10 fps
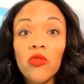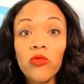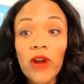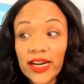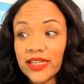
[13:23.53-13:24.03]

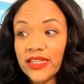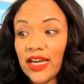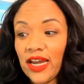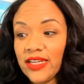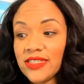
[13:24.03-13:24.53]

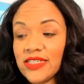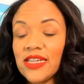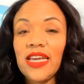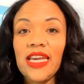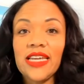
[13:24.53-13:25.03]
recognize
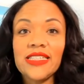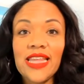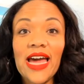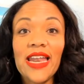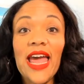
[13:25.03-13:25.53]
is that